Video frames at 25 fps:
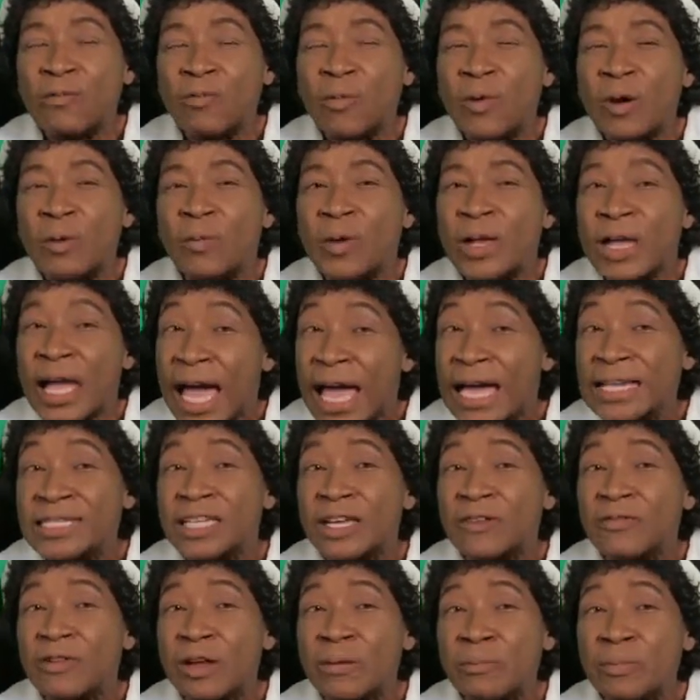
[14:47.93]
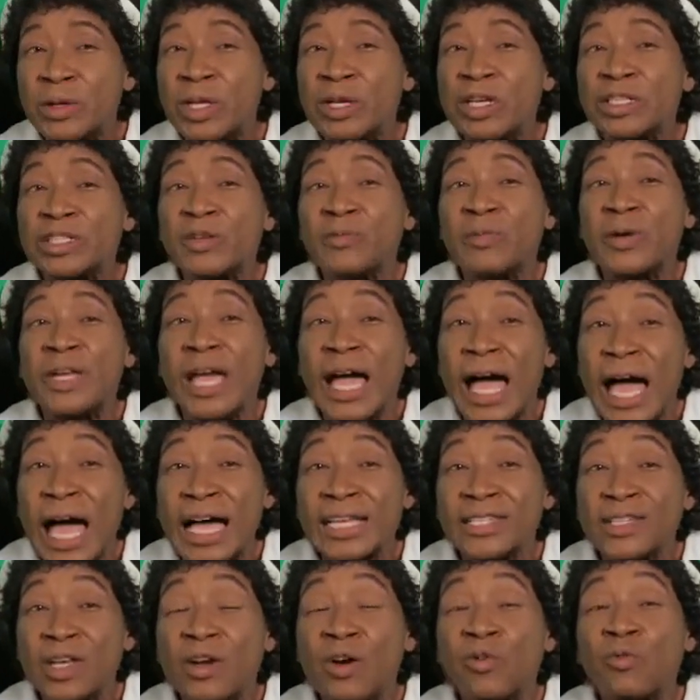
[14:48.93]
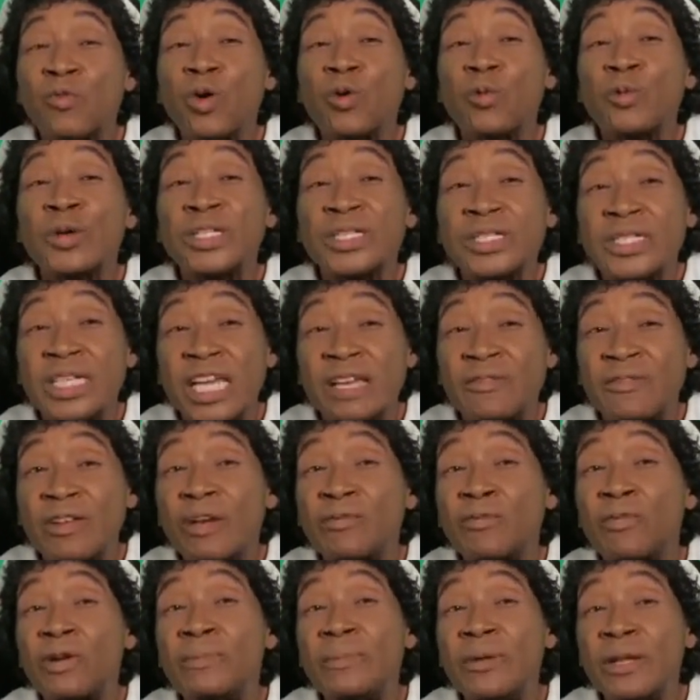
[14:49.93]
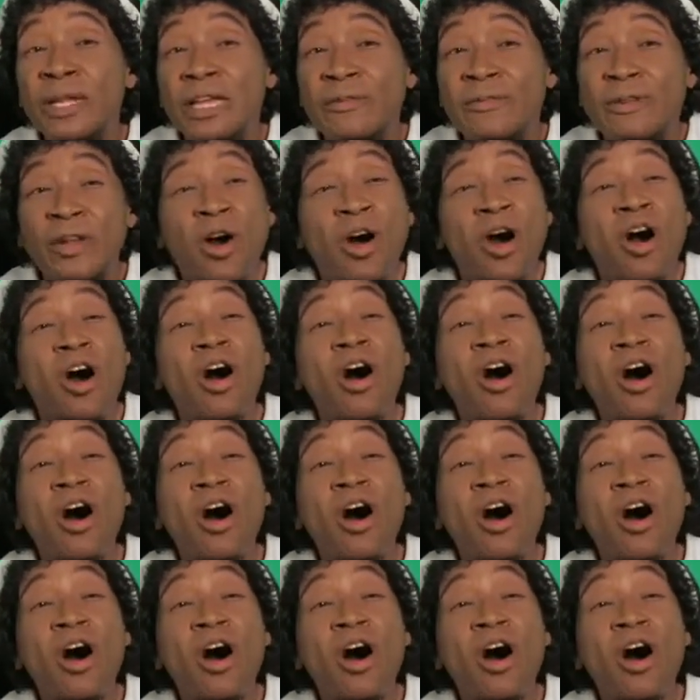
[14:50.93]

what we ask of him because if we ask, we'll receive if we believe it.